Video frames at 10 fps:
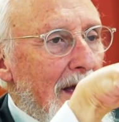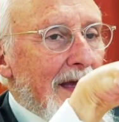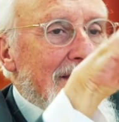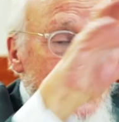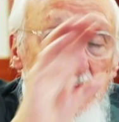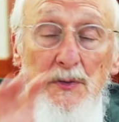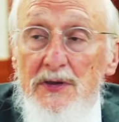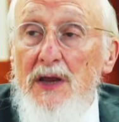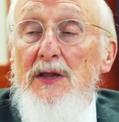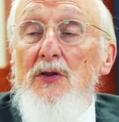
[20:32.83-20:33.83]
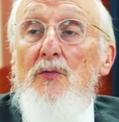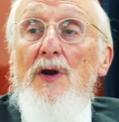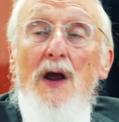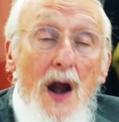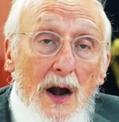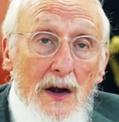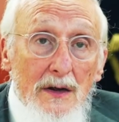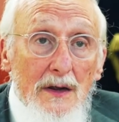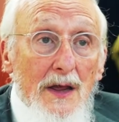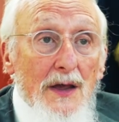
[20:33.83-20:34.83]
In this particular
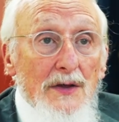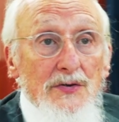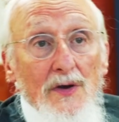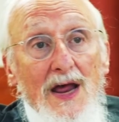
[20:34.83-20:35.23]
regard, so